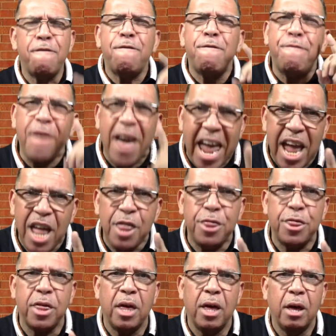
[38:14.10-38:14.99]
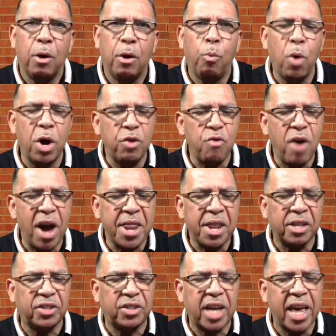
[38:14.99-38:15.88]
Faith, one writer
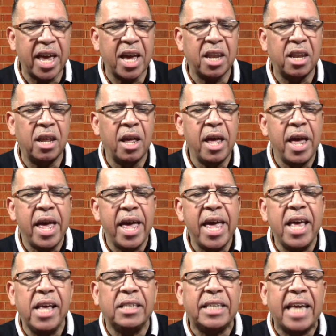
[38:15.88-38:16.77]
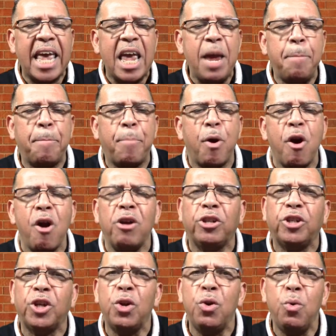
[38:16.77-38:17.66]
said, is a
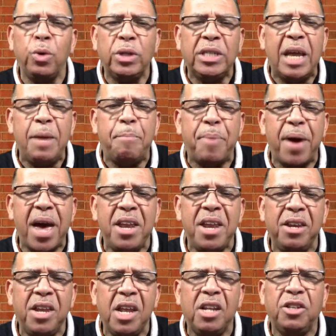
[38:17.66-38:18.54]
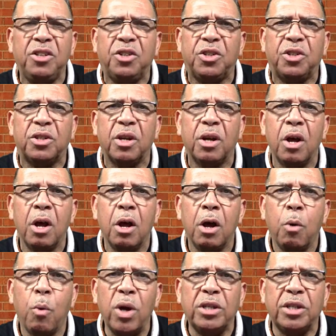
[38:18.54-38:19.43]
personal dependence,
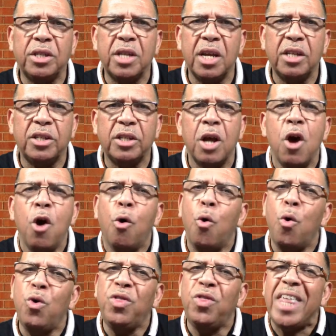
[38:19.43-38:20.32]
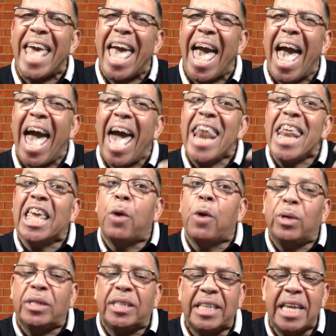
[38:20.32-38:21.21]
watch this, on the
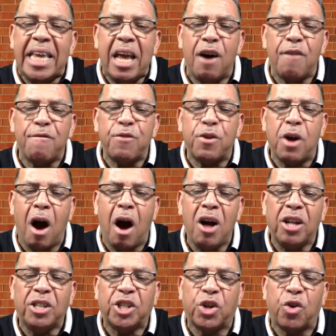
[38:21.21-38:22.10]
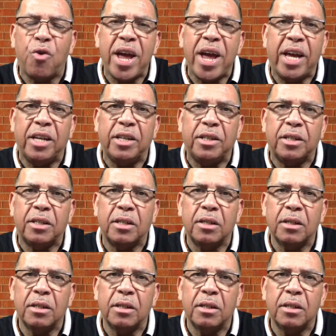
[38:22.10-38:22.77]
adequacy of God's grace.